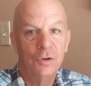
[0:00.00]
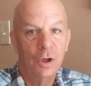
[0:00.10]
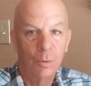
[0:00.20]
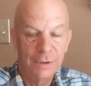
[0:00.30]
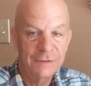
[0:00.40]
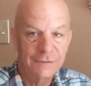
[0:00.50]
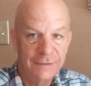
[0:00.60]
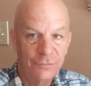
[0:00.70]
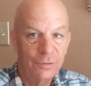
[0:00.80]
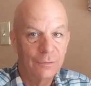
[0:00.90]
Know what is
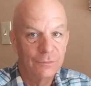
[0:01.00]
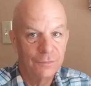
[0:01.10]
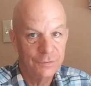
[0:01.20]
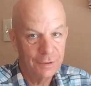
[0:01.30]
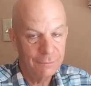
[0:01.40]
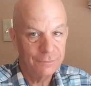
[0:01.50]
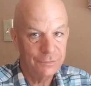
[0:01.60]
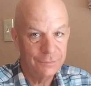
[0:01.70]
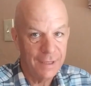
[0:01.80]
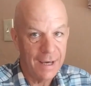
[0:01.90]
evil, don't
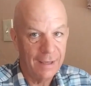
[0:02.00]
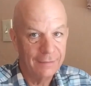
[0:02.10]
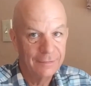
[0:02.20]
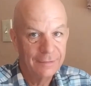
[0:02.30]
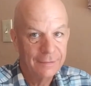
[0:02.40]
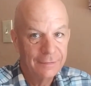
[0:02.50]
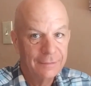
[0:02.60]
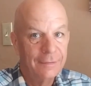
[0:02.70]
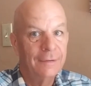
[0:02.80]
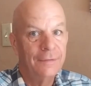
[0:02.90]
do that.
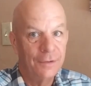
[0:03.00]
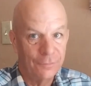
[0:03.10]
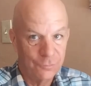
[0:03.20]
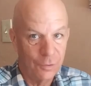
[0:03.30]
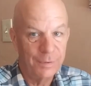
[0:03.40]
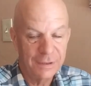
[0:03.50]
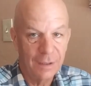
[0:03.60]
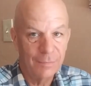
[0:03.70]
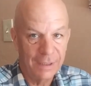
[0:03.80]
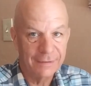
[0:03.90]
And therefore
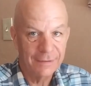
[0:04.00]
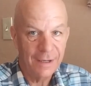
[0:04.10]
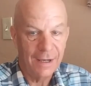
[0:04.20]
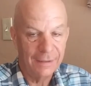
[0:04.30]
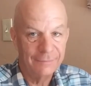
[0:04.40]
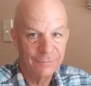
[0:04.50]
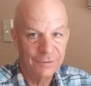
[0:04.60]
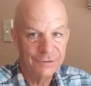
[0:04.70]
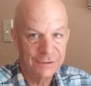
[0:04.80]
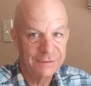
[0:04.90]
become like God,
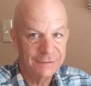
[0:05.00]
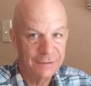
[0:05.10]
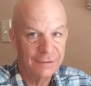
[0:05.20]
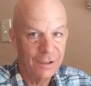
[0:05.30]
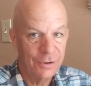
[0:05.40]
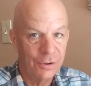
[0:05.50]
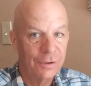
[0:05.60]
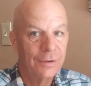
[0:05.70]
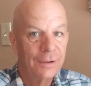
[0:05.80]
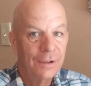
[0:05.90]
which is
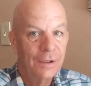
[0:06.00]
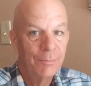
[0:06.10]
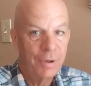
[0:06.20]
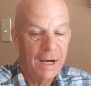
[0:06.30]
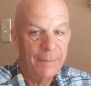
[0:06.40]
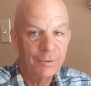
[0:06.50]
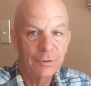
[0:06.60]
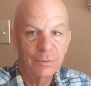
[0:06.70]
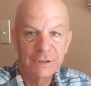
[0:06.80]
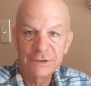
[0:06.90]
another
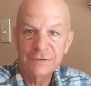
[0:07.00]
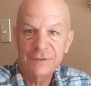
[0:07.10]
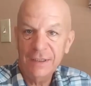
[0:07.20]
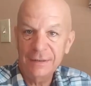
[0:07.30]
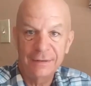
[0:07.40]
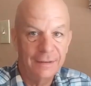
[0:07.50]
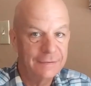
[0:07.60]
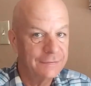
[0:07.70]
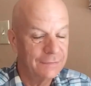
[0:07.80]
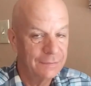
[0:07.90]
popular religious tenet.
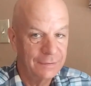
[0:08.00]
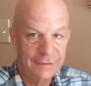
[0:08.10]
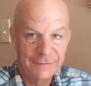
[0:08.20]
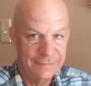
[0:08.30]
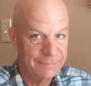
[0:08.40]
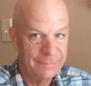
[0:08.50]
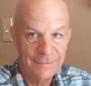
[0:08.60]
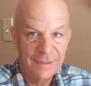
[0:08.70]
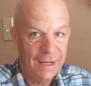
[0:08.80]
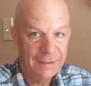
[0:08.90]
It's
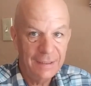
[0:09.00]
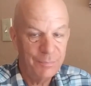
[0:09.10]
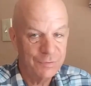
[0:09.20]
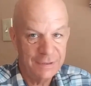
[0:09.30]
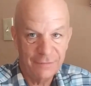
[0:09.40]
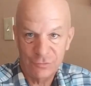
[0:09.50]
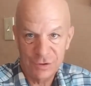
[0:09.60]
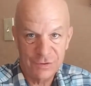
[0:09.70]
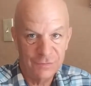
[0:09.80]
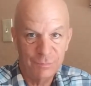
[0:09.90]
98% of
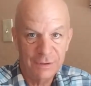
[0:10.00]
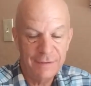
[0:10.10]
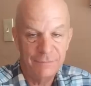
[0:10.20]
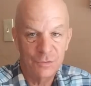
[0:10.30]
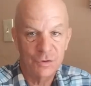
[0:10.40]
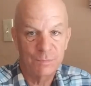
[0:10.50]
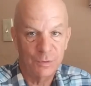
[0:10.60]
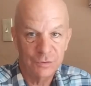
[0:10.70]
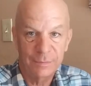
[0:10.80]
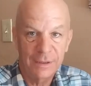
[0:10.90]
Christians believe they're
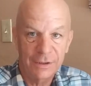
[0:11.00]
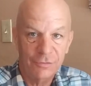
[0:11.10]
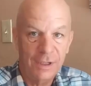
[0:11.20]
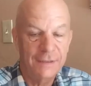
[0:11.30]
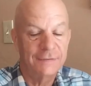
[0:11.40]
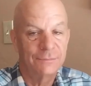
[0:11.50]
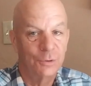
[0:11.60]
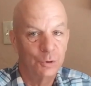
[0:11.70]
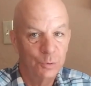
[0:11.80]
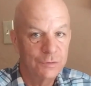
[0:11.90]
supposed to be like Christ.
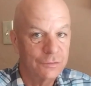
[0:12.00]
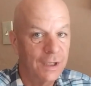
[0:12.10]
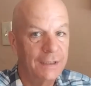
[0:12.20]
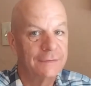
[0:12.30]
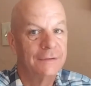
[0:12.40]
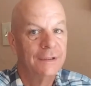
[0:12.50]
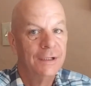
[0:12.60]
Well, who is Christ?